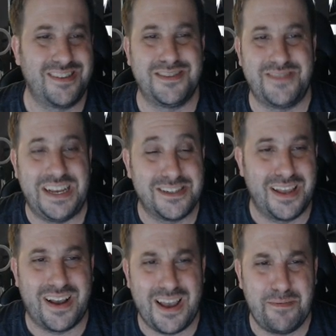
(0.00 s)
taste like
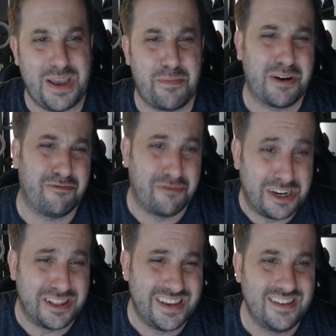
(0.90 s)
ayam geprek
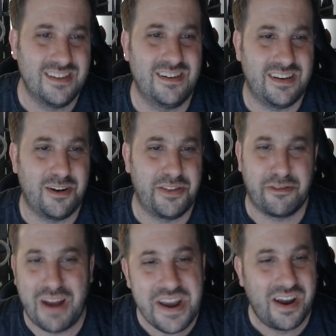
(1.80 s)
really, and the
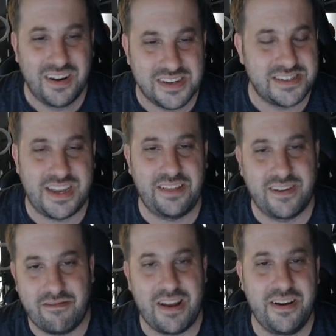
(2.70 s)
rendang doesn't taste like
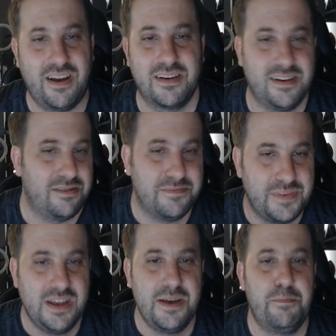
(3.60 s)
rendang.
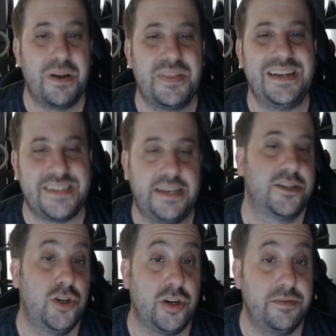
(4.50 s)
But it tastes
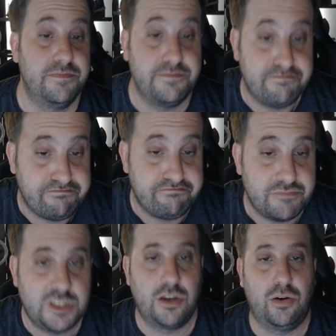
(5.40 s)
good,
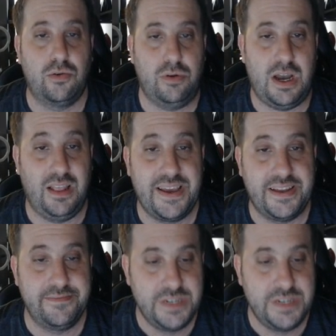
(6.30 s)
so I like it.